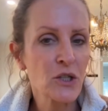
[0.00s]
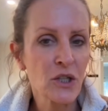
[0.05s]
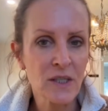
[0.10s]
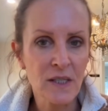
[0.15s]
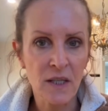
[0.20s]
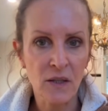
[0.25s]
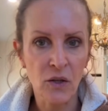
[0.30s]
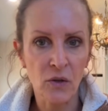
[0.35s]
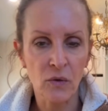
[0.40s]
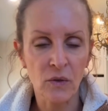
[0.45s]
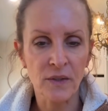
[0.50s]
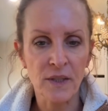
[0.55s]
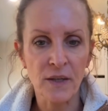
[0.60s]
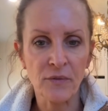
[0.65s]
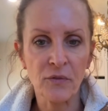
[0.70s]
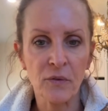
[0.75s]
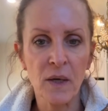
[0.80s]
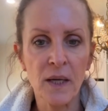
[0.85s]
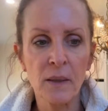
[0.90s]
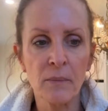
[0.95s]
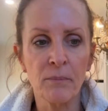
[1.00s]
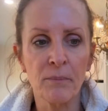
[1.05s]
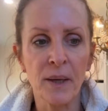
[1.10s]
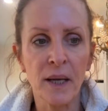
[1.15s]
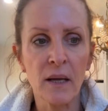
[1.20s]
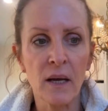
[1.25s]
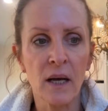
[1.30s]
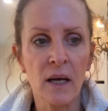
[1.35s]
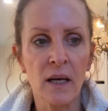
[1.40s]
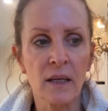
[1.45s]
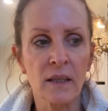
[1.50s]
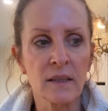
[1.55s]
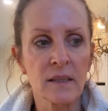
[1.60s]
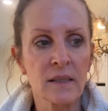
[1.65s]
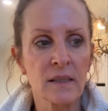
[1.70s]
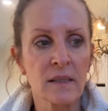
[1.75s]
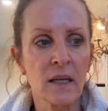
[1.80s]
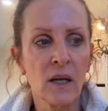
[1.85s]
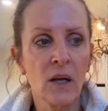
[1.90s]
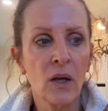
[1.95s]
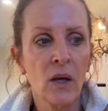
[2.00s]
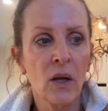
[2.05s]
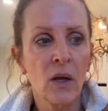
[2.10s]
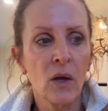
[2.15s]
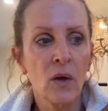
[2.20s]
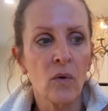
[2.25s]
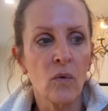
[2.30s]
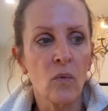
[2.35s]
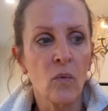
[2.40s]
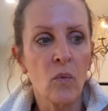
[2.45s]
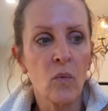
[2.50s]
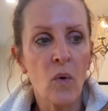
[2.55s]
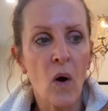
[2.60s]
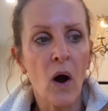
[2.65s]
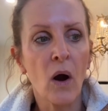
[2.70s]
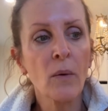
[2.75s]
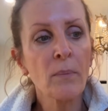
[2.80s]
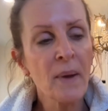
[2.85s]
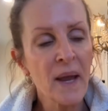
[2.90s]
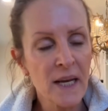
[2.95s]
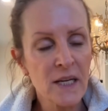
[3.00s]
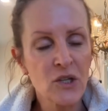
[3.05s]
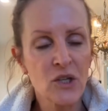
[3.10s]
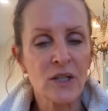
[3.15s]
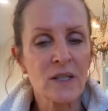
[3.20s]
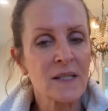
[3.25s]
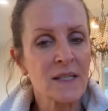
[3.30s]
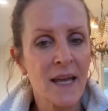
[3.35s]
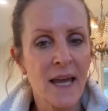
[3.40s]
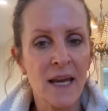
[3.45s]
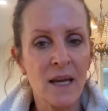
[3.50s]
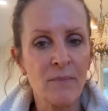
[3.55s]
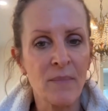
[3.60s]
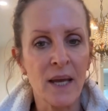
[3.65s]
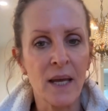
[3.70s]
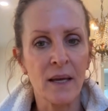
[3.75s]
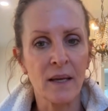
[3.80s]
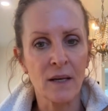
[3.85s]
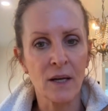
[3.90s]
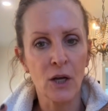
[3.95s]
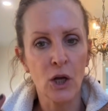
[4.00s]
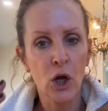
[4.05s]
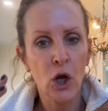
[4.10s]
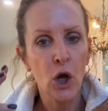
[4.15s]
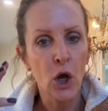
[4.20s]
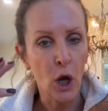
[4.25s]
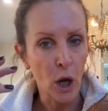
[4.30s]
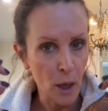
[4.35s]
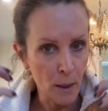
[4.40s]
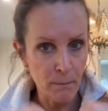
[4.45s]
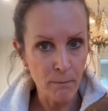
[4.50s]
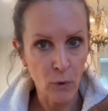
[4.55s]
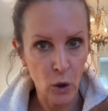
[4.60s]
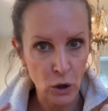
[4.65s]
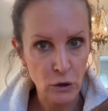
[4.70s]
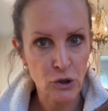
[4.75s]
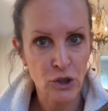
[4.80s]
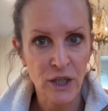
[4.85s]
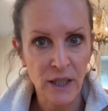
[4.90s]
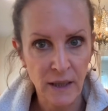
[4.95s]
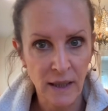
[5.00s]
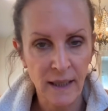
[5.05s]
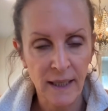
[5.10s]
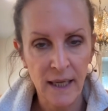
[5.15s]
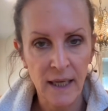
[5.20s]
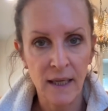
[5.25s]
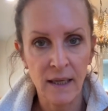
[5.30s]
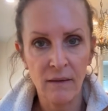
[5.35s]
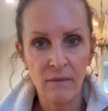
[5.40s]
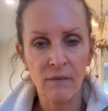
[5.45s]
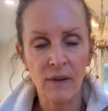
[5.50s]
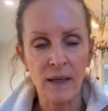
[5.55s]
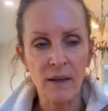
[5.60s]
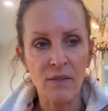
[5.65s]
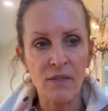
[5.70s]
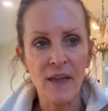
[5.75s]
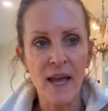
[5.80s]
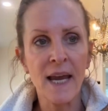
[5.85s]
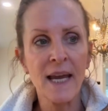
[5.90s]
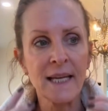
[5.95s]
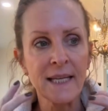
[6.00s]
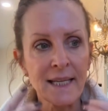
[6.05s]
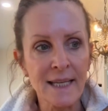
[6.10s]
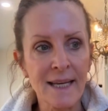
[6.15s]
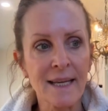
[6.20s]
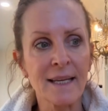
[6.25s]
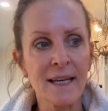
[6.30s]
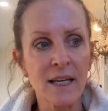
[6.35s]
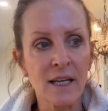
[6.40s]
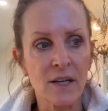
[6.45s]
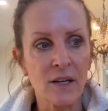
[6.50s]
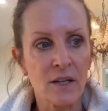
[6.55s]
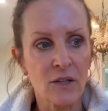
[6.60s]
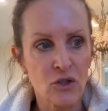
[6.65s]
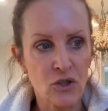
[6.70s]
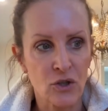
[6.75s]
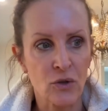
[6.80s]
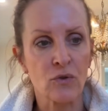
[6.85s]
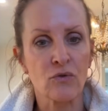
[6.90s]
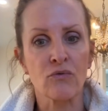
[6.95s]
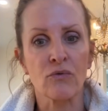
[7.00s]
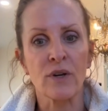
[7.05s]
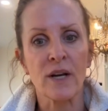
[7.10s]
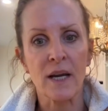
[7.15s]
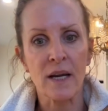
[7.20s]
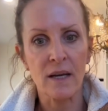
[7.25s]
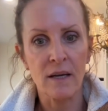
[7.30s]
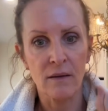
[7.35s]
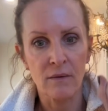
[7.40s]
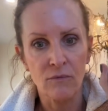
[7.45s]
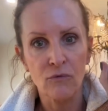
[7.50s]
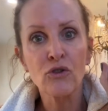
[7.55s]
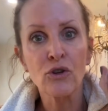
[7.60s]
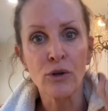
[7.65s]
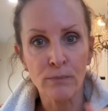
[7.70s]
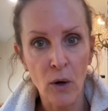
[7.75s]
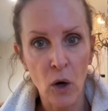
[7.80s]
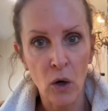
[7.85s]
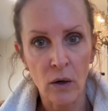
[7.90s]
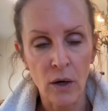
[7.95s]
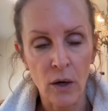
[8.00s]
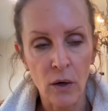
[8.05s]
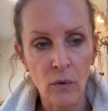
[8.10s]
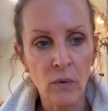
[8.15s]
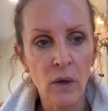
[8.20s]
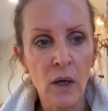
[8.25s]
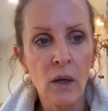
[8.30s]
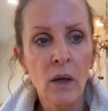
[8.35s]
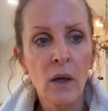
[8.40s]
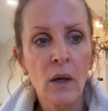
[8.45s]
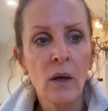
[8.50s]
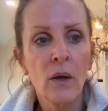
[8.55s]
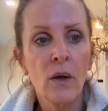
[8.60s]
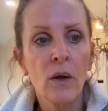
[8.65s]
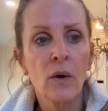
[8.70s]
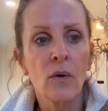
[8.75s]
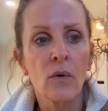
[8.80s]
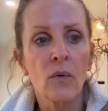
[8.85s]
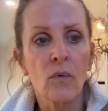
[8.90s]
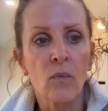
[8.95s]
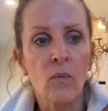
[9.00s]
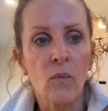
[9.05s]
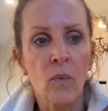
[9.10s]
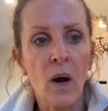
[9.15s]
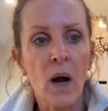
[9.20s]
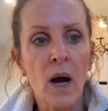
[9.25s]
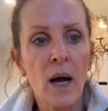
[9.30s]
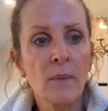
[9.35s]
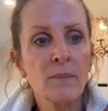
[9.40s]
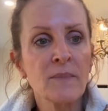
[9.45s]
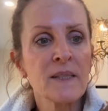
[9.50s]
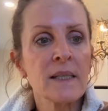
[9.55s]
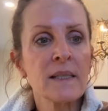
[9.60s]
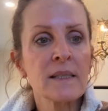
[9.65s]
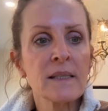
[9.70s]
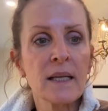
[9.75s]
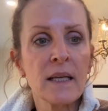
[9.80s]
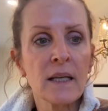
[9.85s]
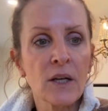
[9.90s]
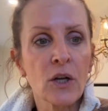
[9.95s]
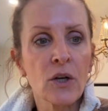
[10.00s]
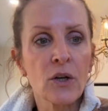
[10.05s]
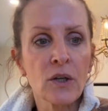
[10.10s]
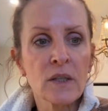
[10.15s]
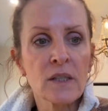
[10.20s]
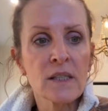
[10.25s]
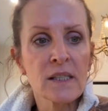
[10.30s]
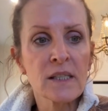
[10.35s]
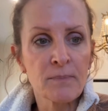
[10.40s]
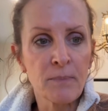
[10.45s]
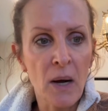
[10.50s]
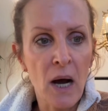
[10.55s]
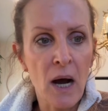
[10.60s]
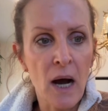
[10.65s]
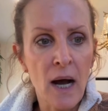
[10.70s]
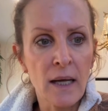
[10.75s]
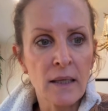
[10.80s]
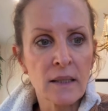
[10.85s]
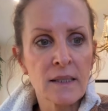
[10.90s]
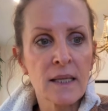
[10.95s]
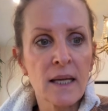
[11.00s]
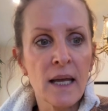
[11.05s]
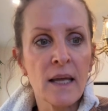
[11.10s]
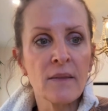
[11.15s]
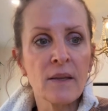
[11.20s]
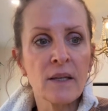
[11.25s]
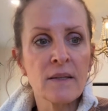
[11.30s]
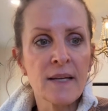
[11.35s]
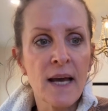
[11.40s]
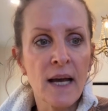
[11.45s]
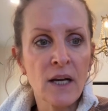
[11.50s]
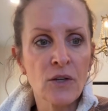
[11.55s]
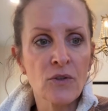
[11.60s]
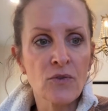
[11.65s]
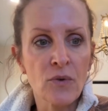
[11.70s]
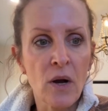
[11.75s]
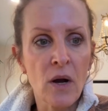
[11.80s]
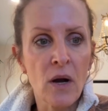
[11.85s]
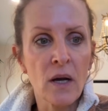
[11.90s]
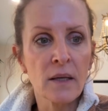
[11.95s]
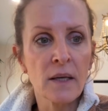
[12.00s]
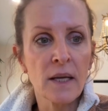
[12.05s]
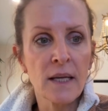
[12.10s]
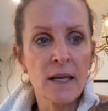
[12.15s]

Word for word: our patients came in emergently, like they needed surgery tomorrow. Rob's is in a good spot, and the Decadron, he's on a steroid that is shrinking